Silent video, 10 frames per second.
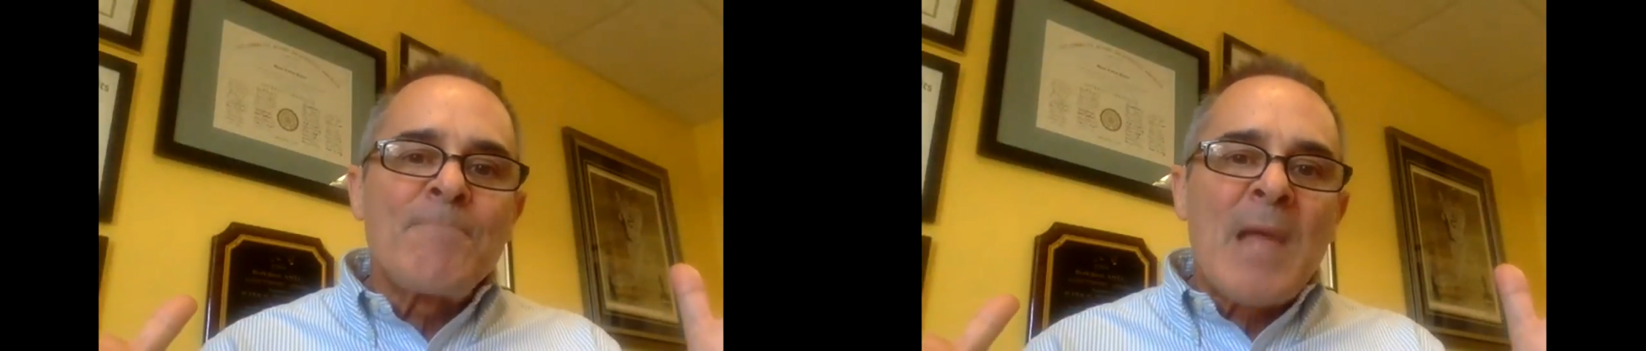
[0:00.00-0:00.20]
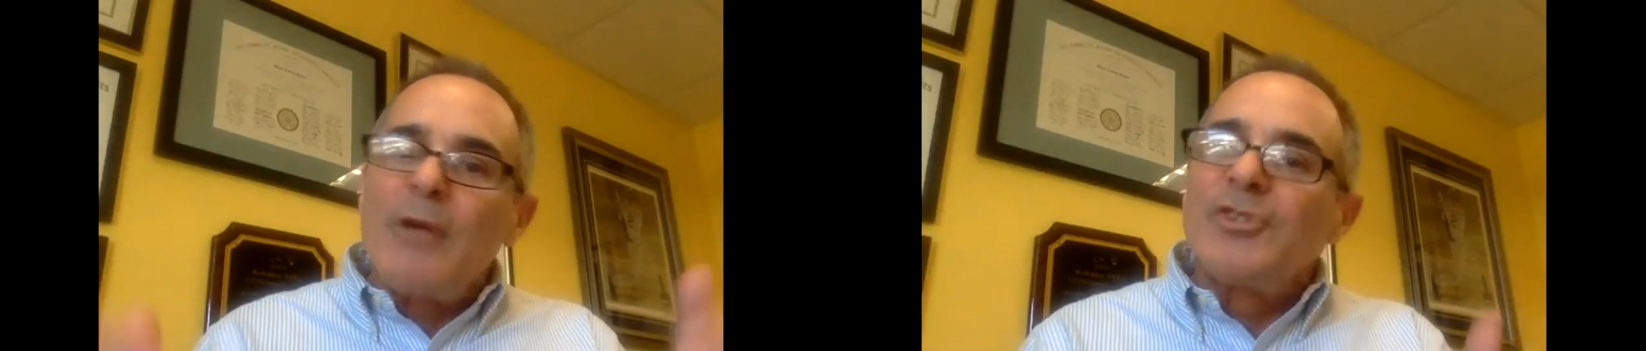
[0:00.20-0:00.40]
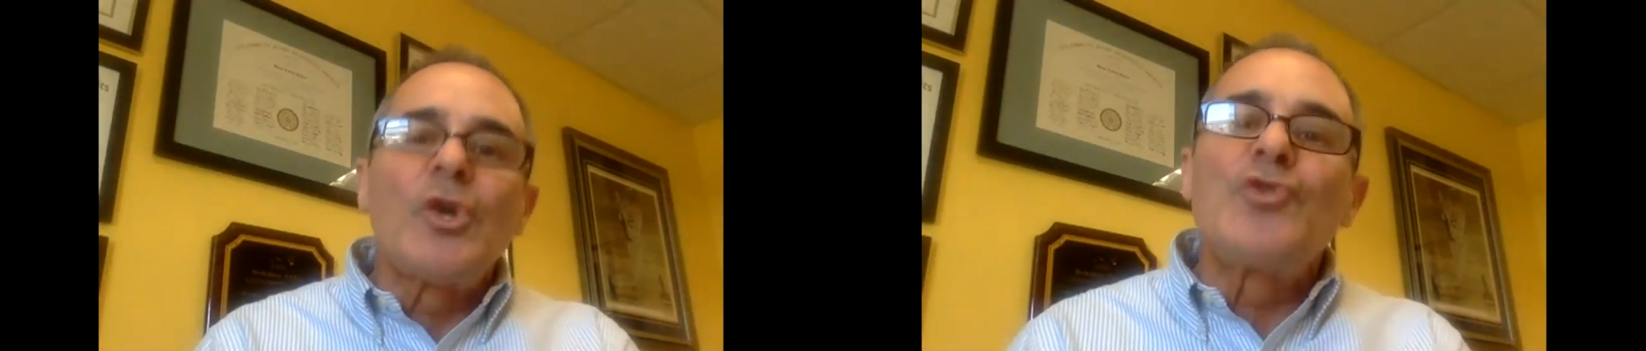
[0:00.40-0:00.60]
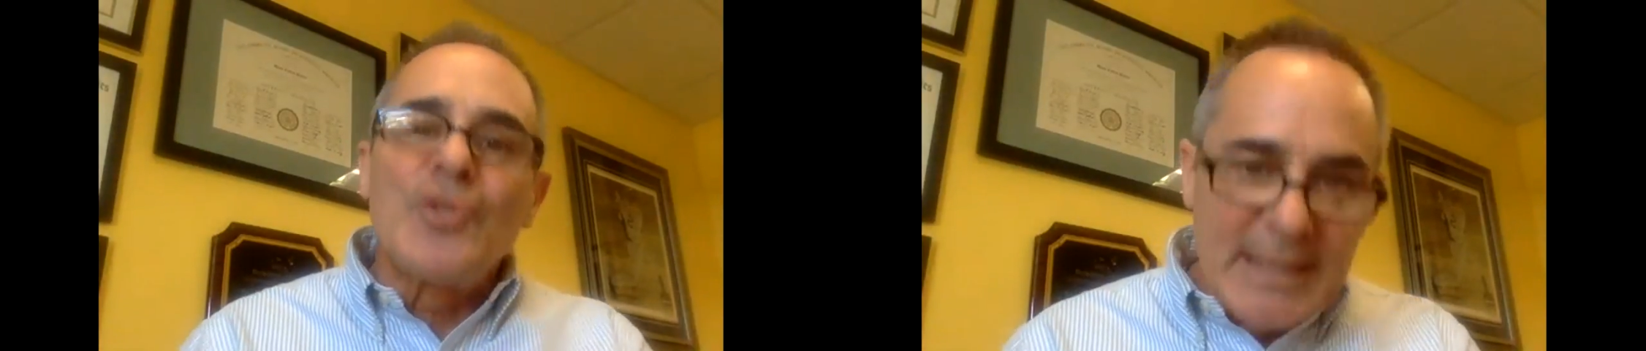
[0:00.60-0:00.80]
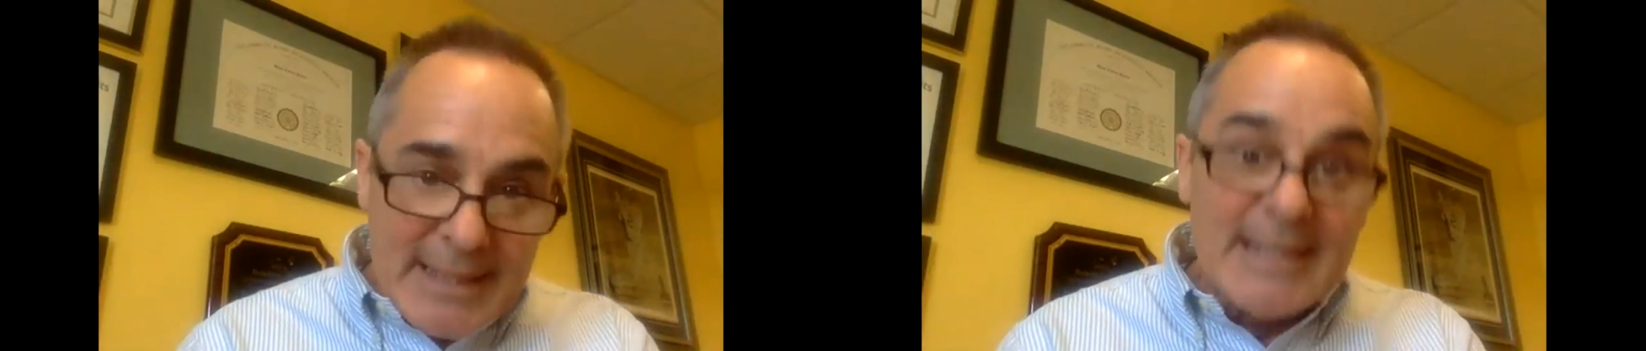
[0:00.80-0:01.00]
how
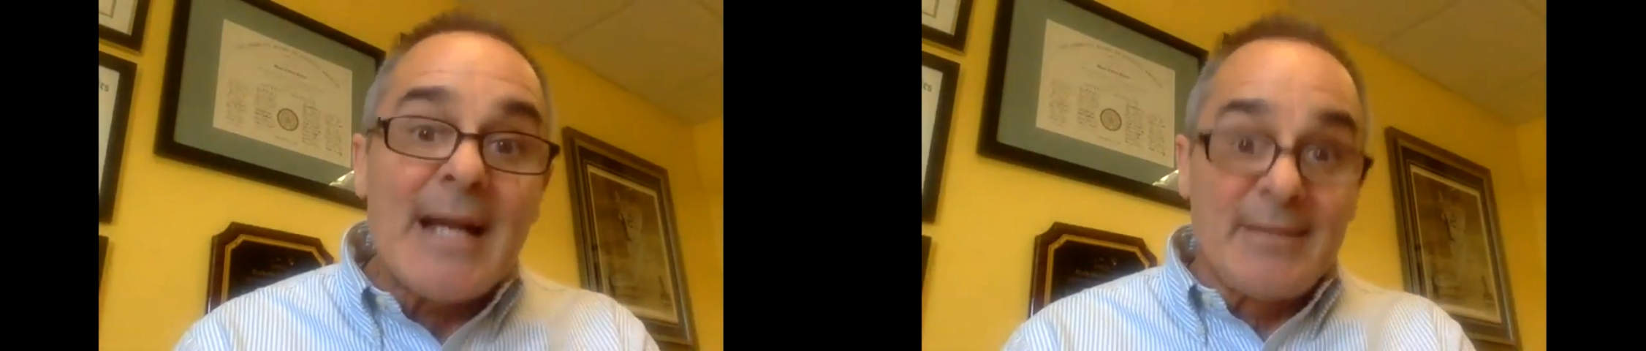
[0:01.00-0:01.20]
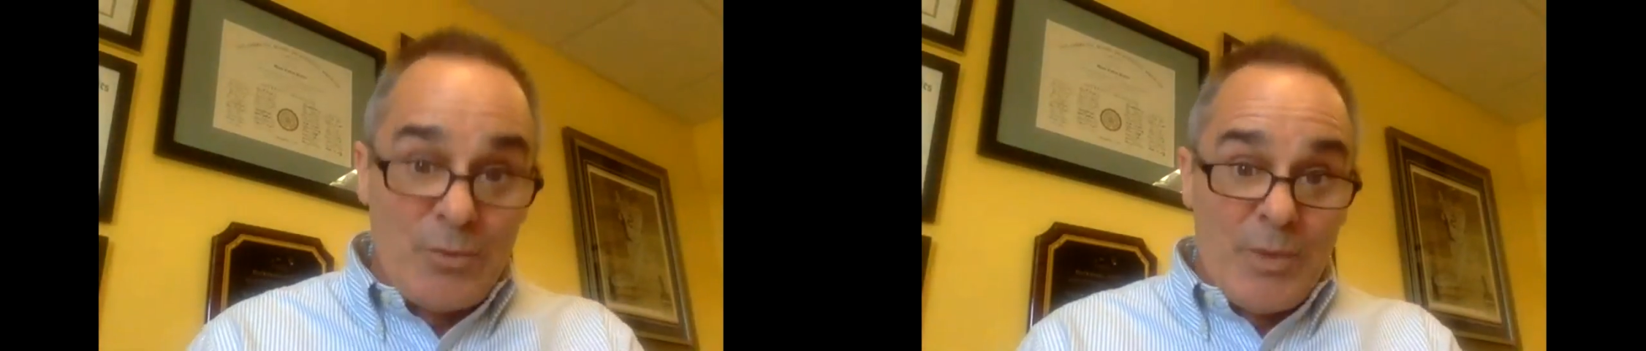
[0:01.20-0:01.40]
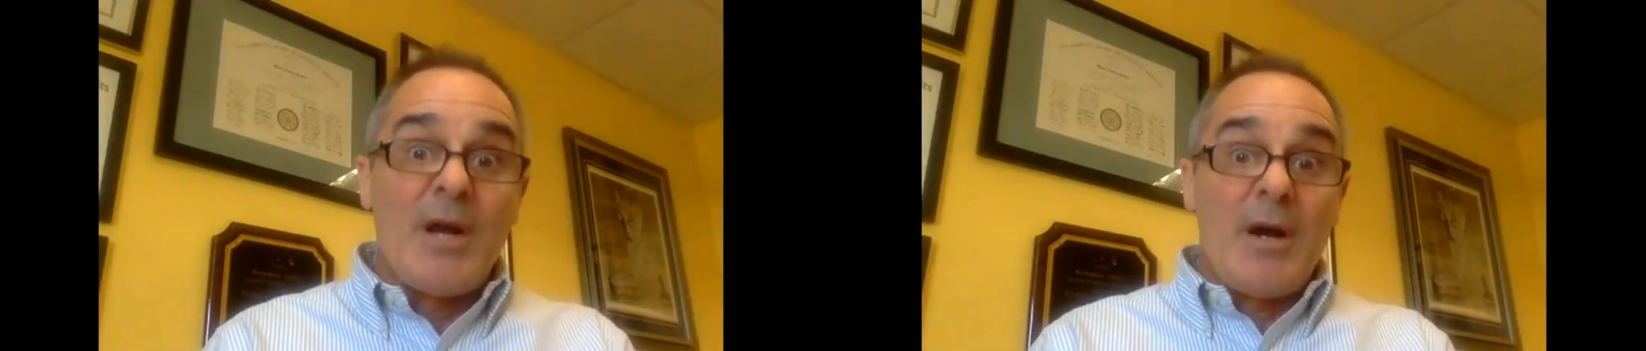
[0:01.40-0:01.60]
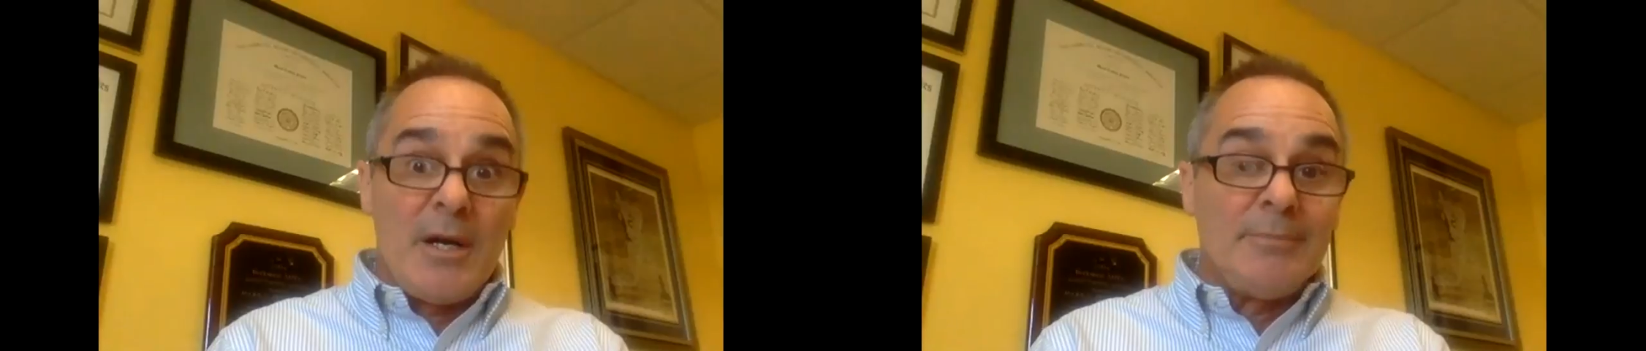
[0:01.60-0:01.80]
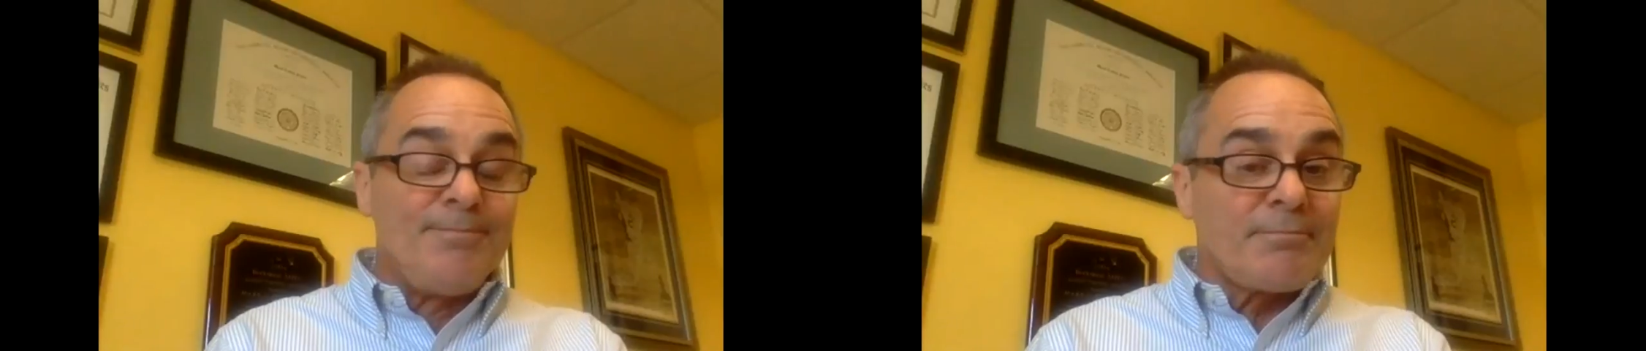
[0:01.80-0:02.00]
socially connected we are,